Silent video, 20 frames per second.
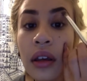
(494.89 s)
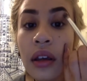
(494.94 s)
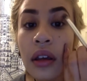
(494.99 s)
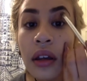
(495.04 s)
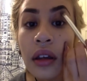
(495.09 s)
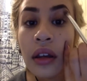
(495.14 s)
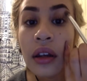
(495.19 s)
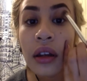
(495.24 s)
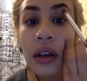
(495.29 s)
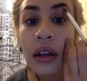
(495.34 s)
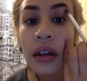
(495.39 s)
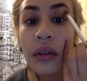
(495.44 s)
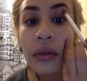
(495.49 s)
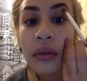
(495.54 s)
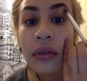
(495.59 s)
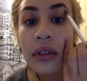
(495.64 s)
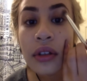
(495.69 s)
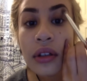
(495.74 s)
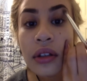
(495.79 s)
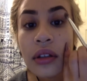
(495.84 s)
and I
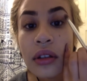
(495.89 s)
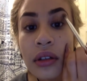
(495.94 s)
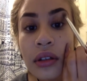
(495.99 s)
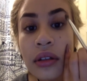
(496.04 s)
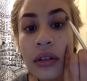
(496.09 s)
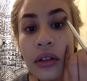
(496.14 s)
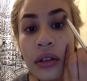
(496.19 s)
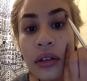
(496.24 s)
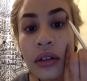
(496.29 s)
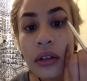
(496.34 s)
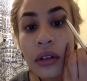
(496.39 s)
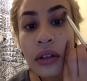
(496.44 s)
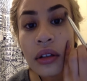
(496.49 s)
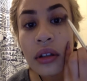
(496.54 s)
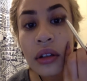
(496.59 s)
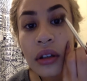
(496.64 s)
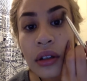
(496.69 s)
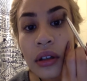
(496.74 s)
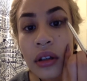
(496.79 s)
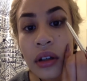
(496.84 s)
will just
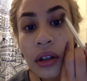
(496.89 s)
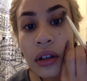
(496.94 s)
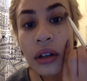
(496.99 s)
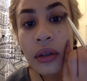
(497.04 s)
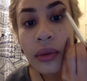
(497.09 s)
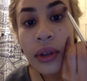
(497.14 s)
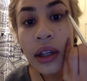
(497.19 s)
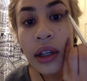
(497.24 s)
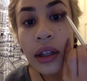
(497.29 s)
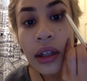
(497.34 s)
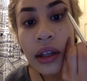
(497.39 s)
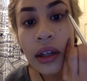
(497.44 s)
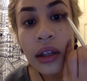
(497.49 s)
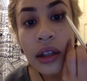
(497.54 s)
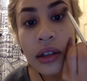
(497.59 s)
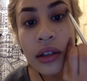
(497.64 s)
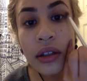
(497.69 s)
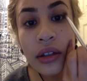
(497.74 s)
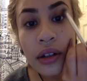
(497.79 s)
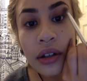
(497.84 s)
apply that
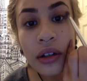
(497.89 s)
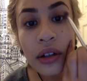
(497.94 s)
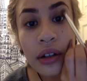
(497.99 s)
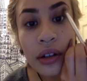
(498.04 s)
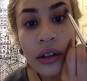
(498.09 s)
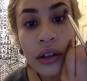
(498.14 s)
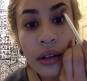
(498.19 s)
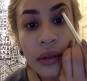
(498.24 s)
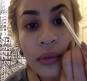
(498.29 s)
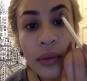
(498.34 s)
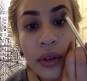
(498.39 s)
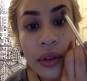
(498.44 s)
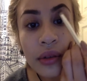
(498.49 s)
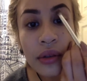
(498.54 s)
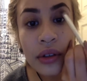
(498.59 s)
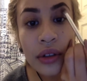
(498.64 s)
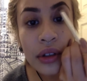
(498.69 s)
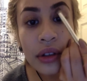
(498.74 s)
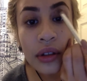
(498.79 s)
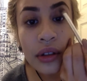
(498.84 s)
in circular
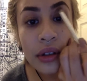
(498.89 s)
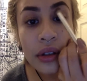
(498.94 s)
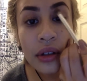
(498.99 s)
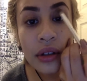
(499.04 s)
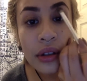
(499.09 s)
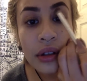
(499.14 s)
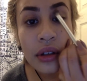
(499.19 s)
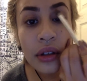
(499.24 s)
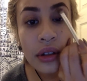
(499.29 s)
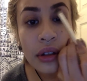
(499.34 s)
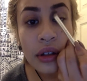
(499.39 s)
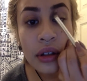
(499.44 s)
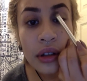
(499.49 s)
motions